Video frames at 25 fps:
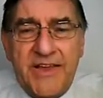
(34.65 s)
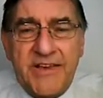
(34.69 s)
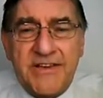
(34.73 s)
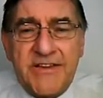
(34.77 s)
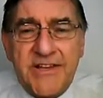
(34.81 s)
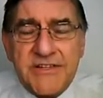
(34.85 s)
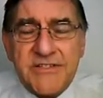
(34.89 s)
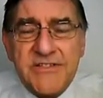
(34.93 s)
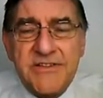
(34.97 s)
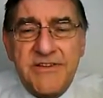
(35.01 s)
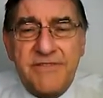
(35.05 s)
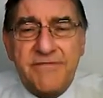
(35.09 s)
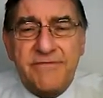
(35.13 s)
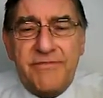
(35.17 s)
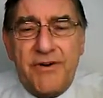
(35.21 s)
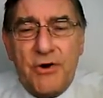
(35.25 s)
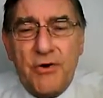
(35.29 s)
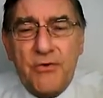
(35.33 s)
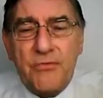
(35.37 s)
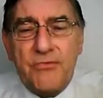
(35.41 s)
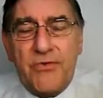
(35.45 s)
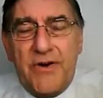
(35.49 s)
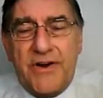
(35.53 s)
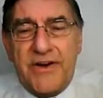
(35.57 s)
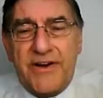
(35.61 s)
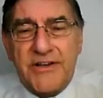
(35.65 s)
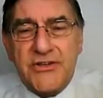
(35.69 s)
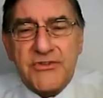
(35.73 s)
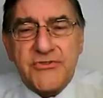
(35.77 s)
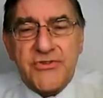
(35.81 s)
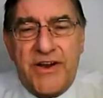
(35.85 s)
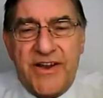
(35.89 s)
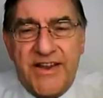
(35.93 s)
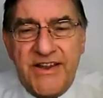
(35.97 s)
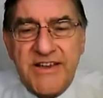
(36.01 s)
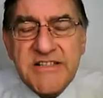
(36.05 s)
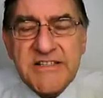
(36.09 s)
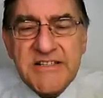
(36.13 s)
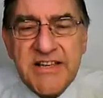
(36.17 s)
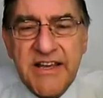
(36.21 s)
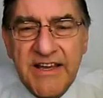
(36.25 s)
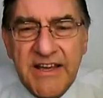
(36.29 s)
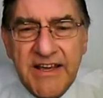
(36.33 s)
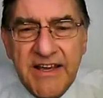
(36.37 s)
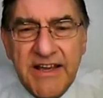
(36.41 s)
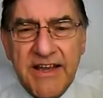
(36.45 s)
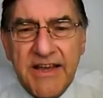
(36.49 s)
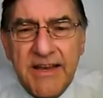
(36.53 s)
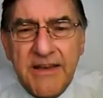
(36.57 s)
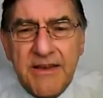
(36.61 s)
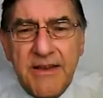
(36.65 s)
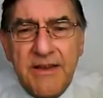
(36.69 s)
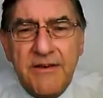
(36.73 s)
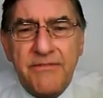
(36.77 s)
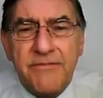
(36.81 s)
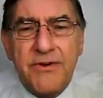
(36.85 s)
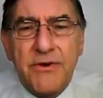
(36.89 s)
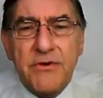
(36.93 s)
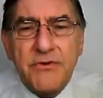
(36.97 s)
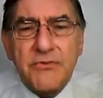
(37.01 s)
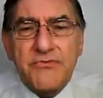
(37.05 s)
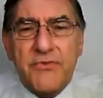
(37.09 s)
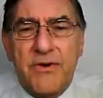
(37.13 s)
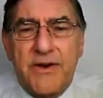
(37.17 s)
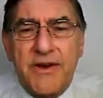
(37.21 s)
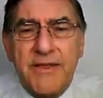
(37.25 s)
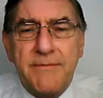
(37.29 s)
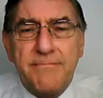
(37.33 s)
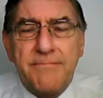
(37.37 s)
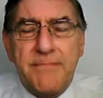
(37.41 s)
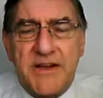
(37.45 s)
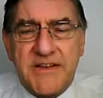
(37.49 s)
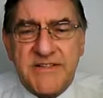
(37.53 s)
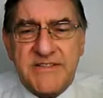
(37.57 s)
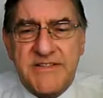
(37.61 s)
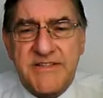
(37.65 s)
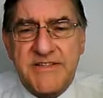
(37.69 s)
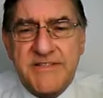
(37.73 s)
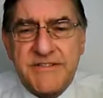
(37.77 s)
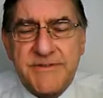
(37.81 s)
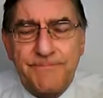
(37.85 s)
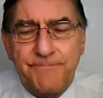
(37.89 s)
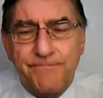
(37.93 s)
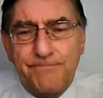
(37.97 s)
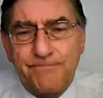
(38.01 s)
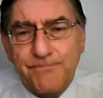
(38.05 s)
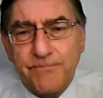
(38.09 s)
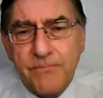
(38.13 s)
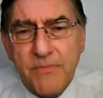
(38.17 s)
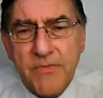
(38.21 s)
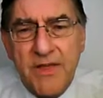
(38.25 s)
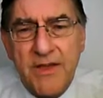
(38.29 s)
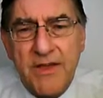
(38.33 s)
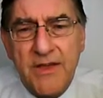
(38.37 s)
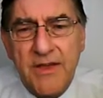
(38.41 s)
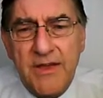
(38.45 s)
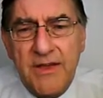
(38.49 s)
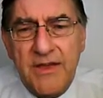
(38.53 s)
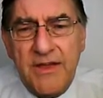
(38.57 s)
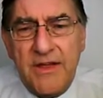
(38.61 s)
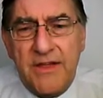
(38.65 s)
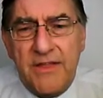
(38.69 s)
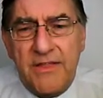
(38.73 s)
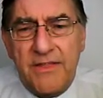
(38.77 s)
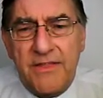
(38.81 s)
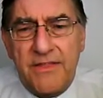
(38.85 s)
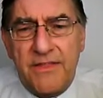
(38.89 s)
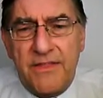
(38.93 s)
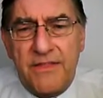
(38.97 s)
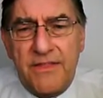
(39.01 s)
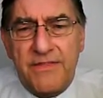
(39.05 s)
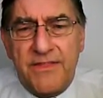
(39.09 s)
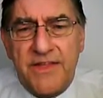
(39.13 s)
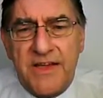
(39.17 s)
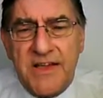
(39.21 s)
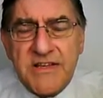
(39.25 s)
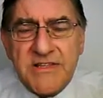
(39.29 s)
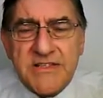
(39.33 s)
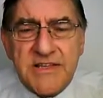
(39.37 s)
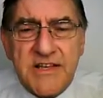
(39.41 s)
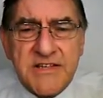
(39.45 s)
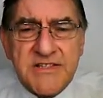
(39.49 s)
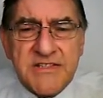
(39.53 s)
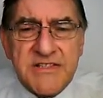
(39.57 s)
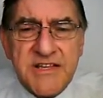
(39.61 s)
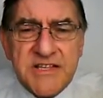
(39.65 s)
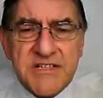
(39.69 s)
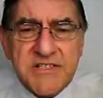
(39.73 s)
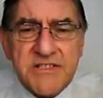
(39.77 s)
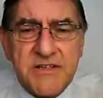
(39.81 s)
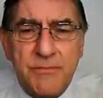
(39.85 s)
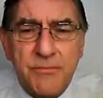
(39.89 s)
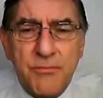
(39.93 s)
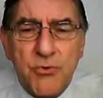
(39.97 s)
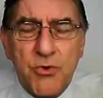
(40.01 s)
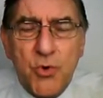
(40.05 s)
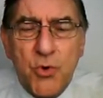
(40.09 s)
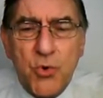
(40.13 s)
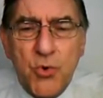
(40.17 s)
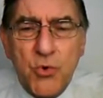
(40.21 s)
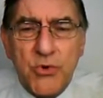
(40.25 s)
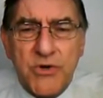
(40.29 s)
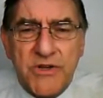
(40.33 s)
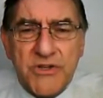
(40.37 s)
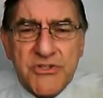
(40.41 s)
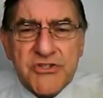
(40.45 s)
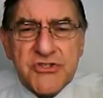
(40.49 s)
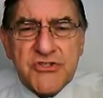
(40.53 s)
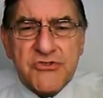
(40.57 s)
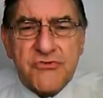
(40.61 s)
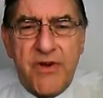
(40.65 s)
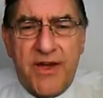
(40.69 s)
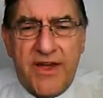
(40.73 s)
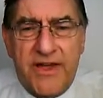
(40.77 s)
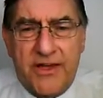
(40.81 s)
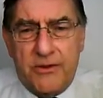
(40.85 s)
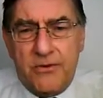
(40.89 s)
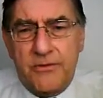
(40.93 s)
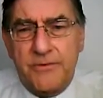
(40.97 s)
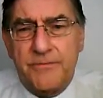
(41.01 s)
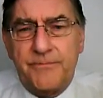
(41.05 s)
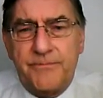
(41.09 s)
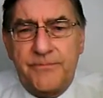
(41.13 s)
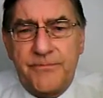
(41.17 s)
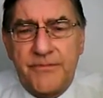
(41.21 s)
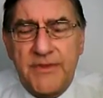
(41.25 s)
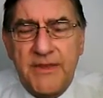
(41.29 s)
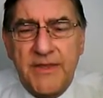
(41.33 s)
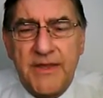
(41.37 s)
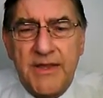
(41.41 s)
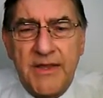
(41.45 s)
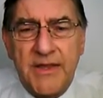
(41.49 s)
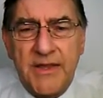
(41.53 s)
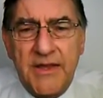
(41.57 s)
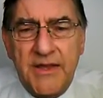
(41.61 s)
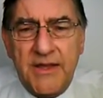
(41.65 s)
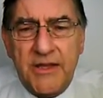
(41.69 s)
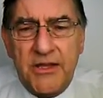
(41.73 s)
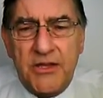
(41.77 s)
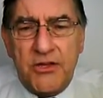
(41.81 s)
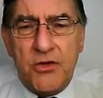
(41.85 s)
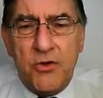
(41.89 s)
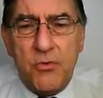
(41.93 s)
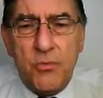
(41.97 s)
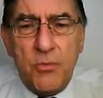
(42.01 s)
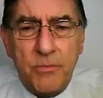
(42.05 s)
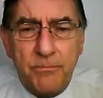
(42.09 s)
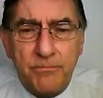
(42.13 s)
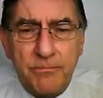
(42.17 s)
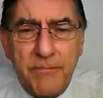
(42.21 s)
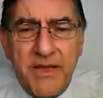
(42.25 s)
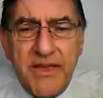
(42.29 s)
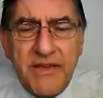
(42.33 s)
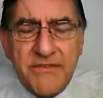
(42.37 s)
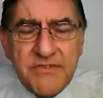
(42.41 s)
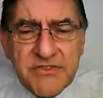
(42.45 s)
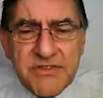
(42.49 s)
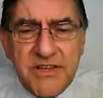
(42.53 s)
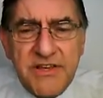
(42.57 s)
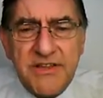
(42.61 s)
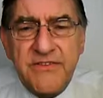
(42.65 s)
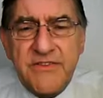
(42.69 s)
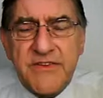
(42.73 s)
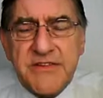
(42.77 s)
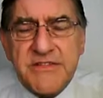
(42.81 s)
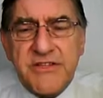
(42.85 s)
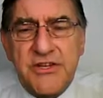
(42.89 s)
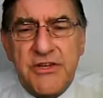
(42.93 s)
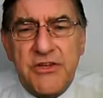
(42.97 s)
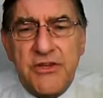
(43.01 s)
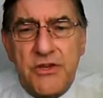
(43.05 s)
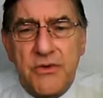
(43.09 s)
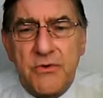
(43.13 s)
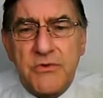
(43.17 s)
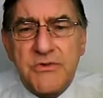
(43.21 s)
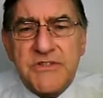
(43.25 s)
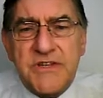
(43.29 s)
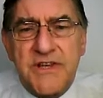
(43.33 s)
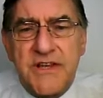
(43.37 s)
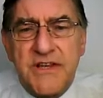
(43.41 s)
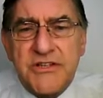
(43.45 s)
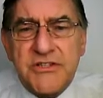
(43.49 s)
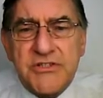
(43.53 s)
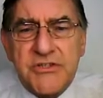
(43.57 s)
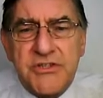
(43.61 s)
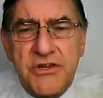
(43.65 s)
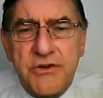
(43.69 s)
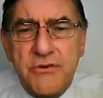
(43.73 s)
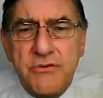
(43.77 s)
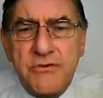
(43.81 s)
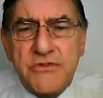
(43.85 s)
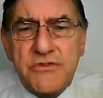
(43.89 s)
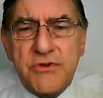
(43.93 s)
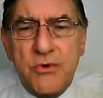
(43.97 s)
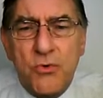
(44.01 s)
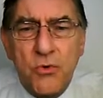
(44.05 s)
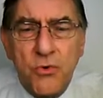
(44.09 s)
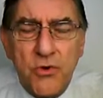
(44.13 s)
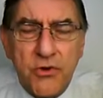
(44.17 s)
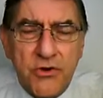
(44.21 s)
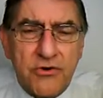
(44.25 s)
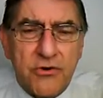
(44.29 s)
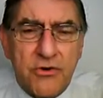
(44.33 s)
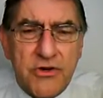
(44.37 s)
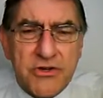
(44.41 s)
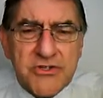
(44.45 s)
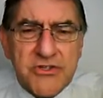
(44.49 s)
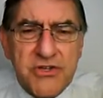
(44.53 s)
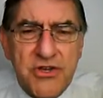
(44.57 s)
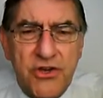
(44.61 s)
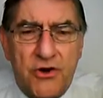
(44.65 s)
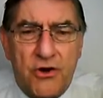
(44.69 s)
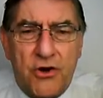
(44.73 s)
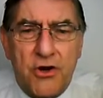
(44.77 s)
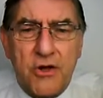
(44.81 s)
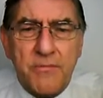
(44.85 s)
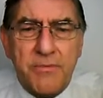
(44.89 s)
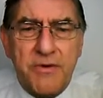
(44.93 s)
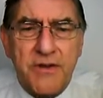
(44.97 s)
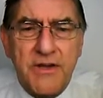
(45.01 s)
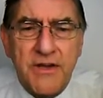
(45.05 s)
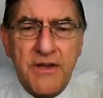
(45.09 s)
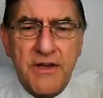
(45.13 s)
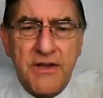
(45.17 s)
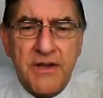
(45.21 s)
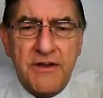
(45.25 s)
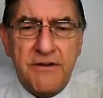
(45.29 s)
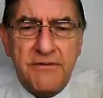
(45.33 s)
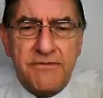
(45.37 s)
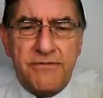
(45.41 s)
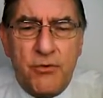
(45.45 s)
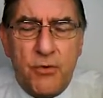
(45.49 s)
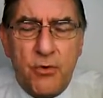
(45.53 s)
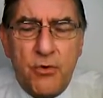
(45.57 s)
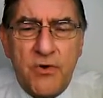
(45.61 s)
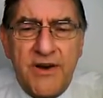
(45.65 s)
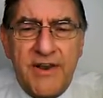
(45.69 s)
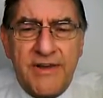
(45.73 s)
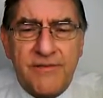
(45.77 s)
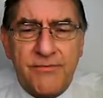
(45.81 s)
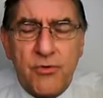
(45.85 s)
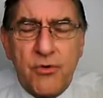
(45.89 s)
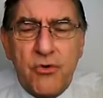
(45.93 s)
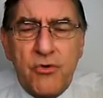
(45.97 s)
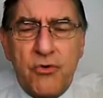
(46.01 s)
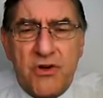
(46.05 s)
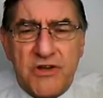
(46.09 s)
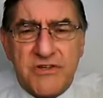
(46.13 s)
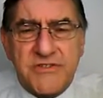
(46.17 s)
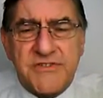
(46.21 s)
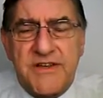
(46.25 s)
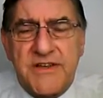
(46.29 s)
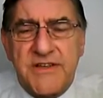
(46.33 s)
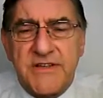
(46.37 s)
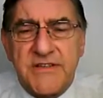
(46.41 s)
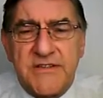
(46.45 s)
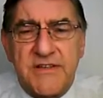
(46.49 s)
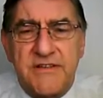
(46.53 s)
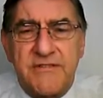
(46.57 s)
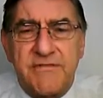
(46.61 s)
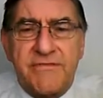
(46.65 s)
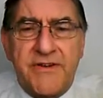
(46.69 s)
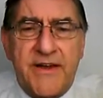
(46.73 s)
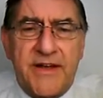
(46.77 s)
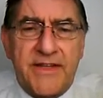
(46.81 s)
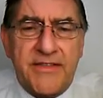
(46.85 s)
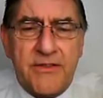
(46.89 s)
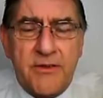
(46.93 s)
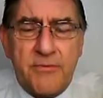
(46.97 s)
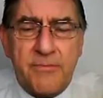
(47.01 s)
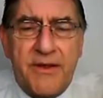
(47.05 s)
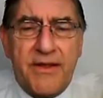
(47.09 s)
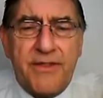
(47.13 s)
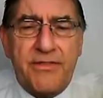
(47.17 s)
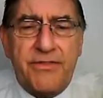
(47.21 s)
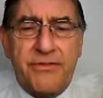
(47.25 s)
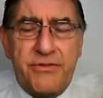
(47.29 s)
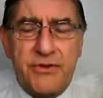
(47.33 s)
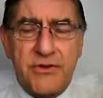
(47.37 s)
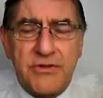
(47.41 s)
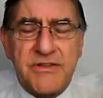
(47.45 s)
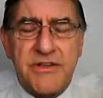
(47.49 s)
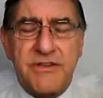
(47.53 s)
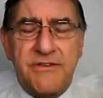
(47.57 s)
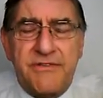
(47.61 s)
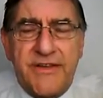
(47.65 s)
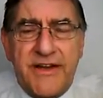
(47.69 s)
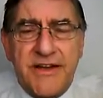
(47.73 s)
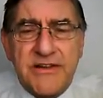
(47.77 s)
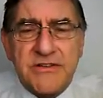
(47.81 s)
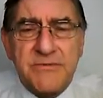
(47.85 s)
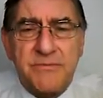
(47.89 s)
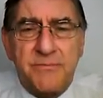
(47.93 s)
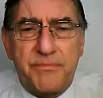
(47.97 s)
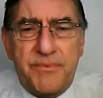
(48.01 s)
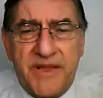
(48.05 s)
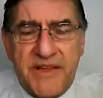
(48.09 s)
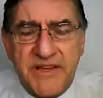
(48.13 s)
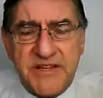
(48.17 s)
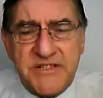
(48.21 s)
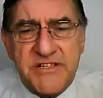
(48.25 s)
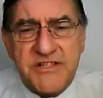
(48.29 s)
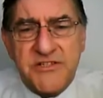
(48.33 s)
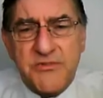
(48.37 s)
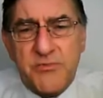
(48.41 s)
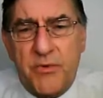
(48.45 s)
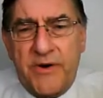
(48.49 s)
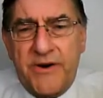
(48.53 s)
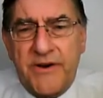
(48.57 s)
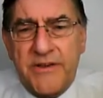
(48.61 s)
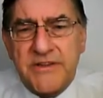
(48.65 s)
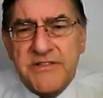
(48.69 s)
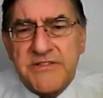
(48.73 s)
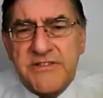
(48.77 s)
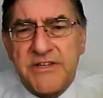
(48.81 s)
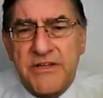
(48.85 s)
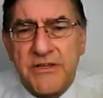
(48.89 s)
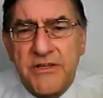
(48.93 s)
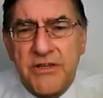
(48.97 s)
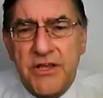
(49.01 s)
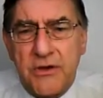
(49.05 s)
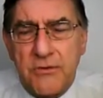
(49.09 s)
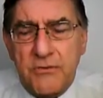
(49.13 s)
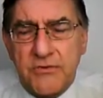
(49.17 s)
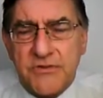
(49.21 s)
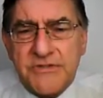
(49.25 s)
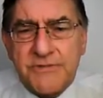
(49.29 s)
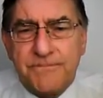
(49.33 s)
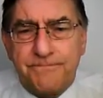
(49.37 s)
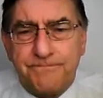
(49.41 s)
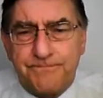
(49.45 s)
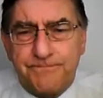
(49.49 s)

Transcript: It doesn't involve running trains, it involves running buses. There's a system called Strail. You may have seen this in use. It's used all across Europe for level crossings. In fact, there are about 30,000 places where it's in use.